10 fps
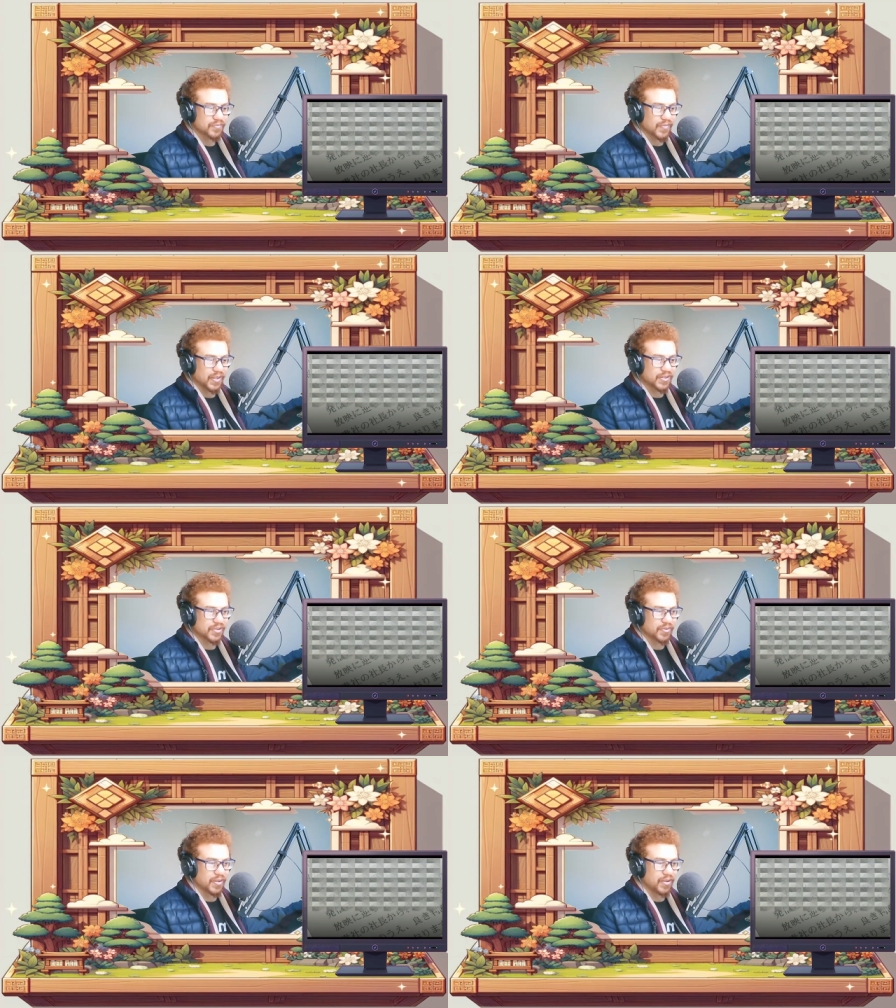This
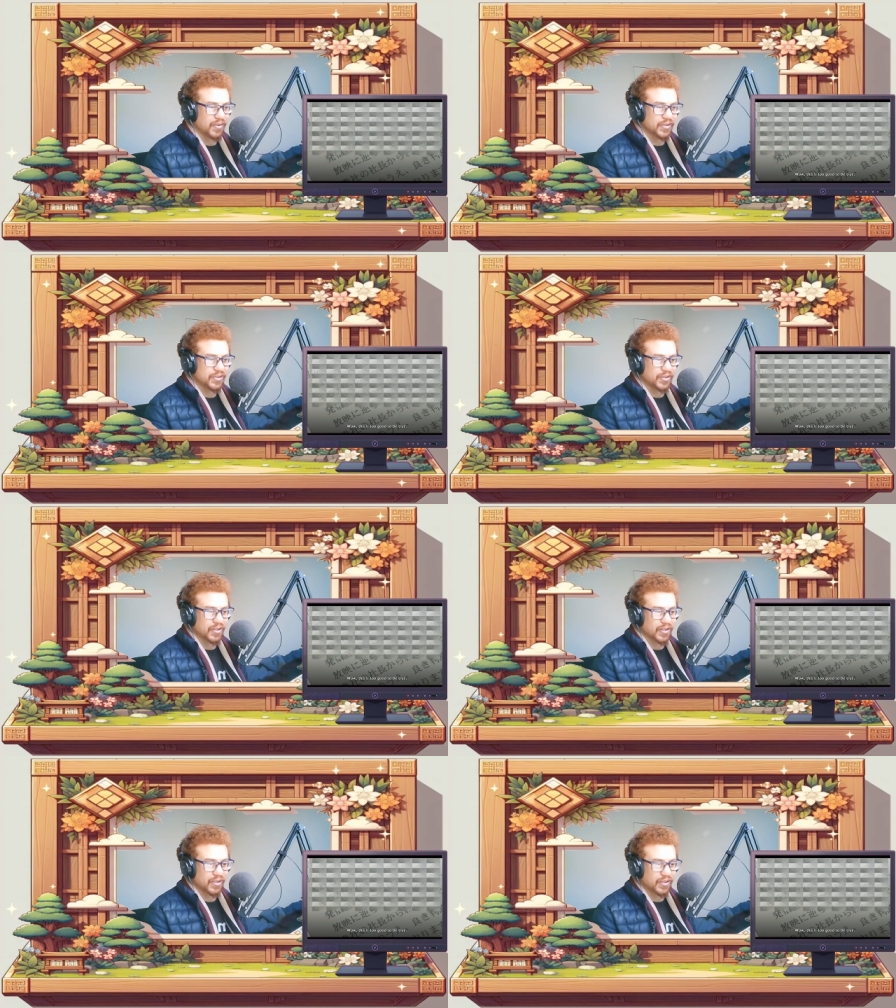is what I want you to
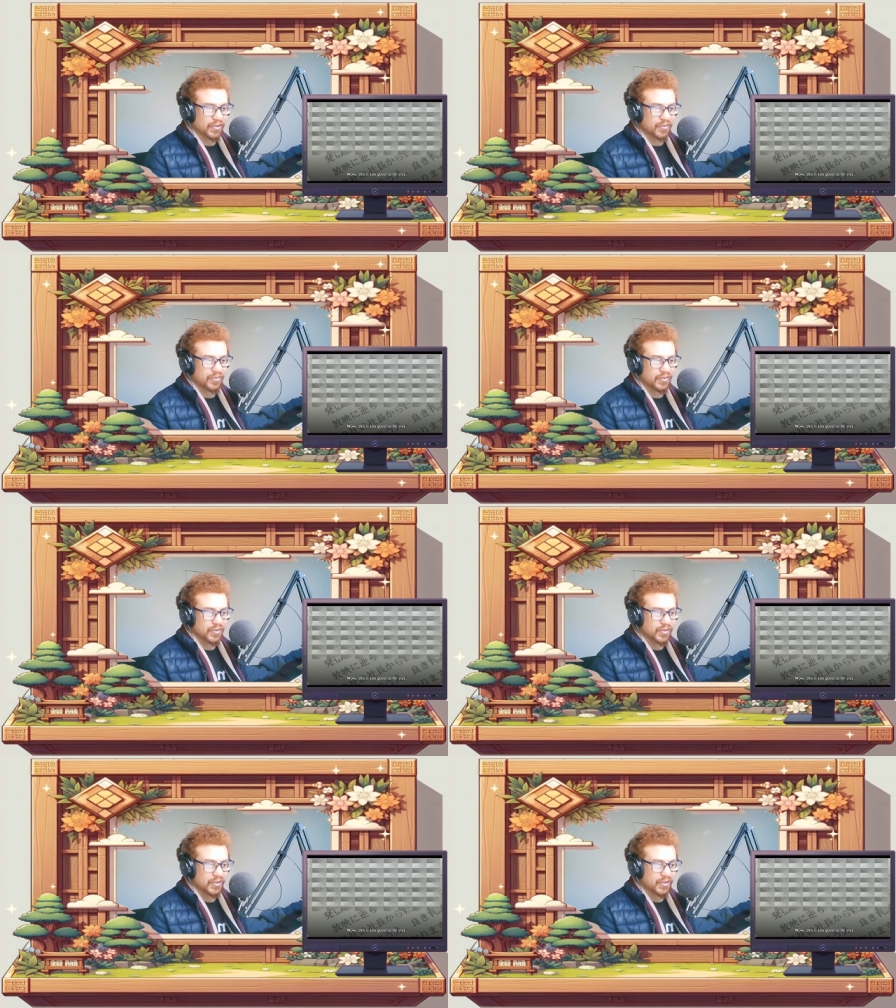think of.
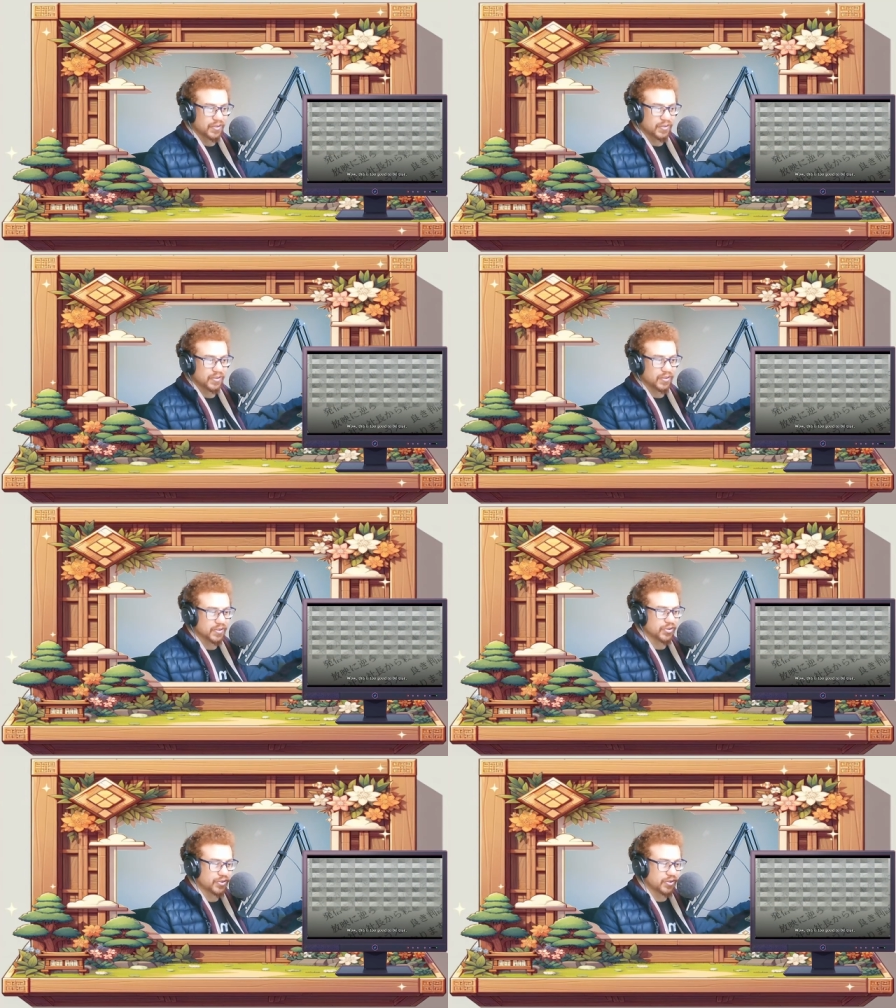
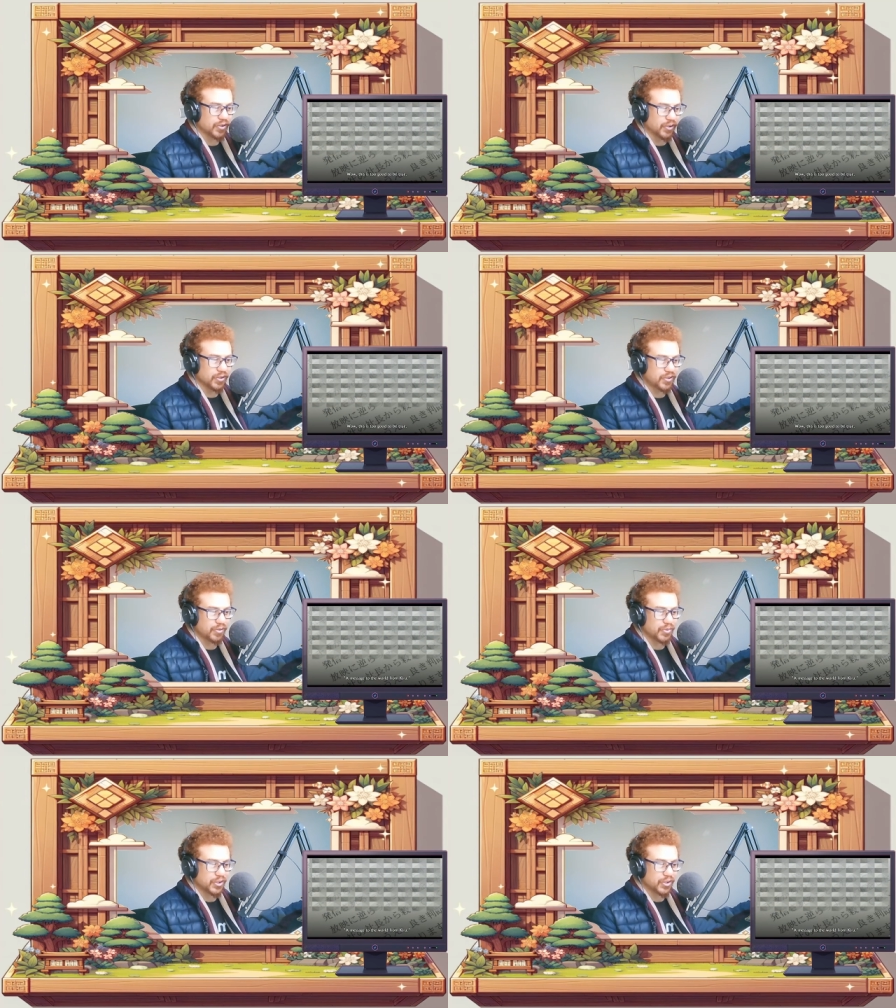This is too good to be